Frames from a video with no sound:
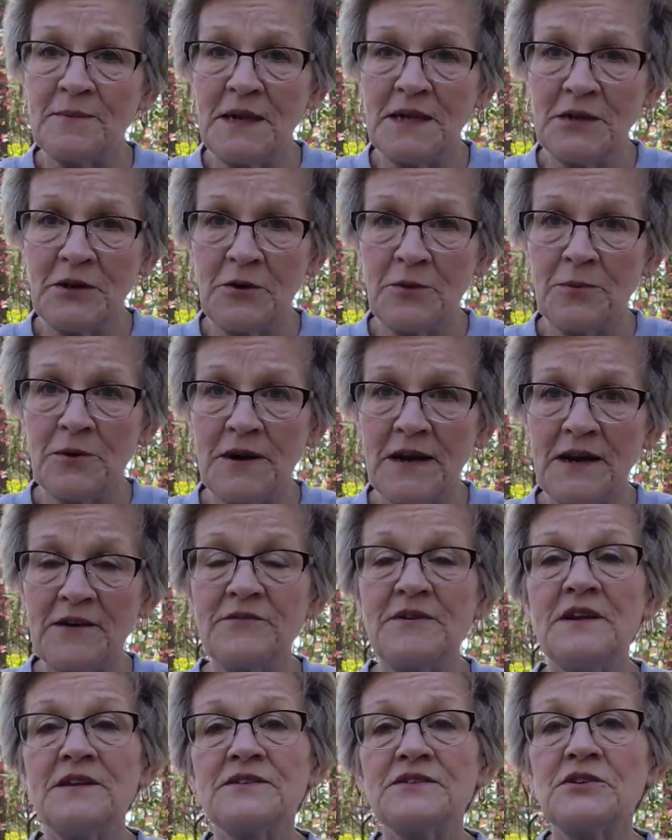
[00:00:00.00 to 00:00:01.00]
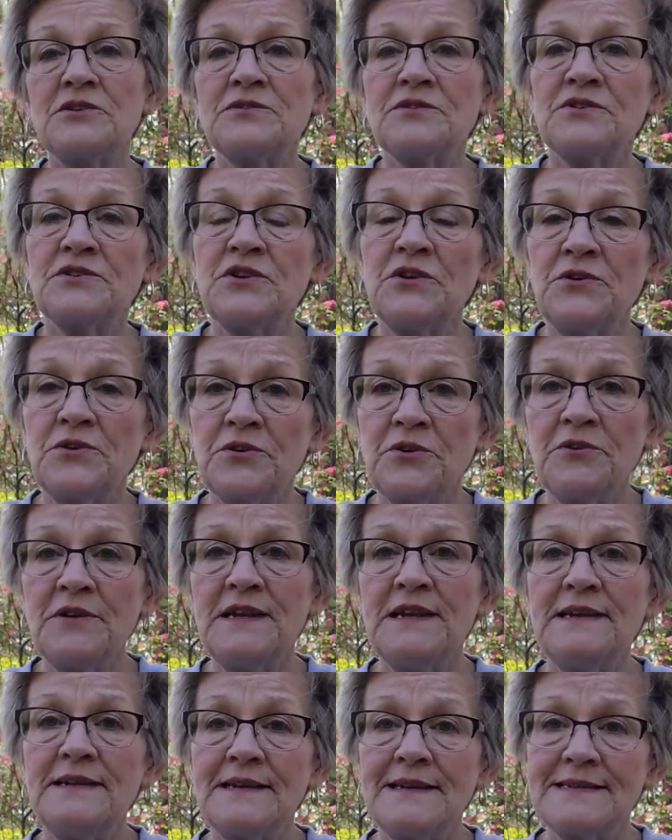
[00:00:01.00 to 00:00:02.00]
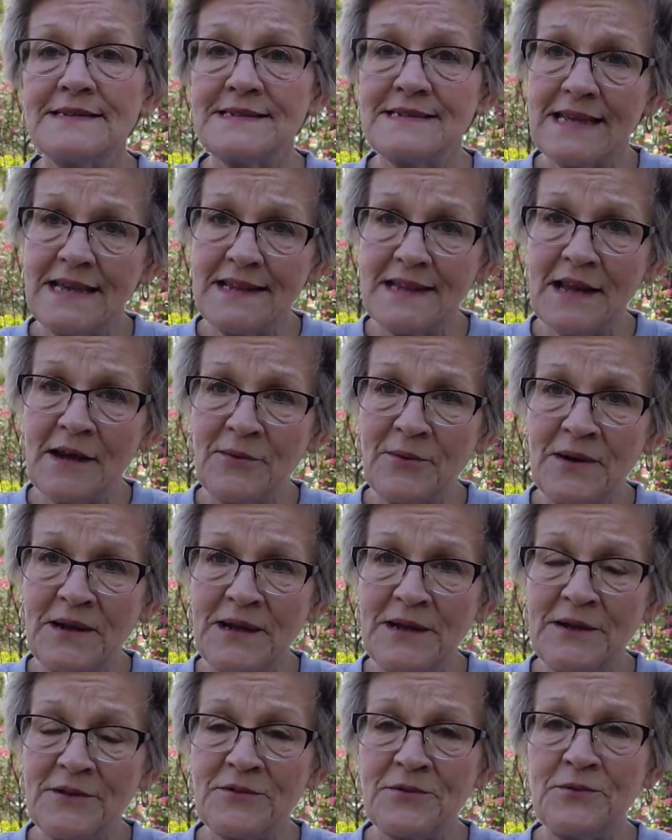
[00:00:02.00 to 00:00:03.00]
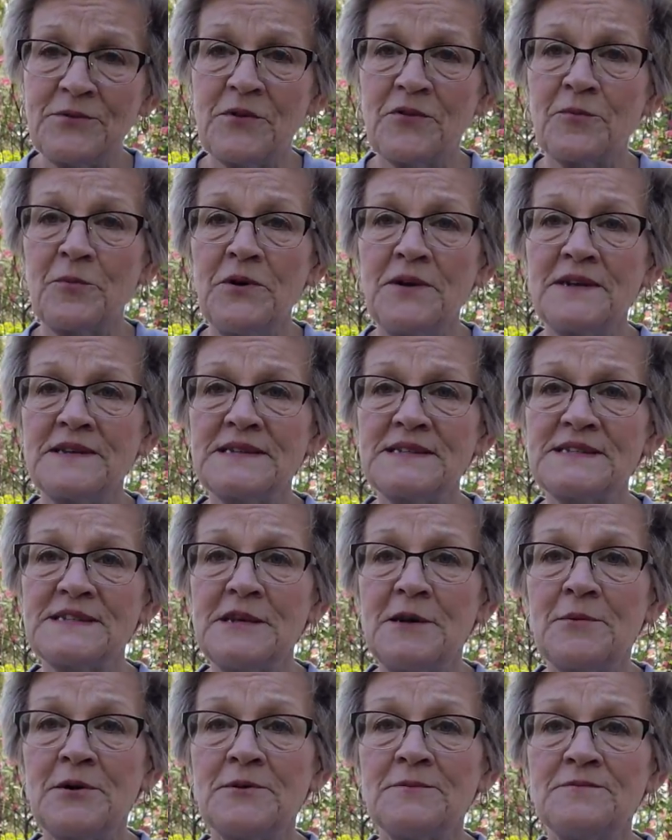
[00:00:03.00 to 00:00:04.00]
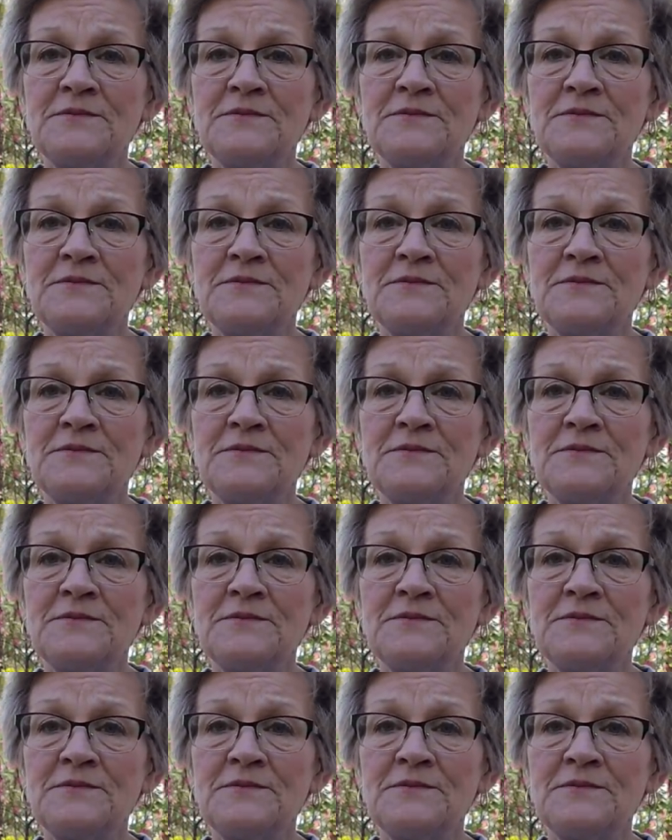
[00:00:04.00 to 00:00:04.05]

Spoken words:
and go brown and start to turn green and stay that way through the spring and the summer.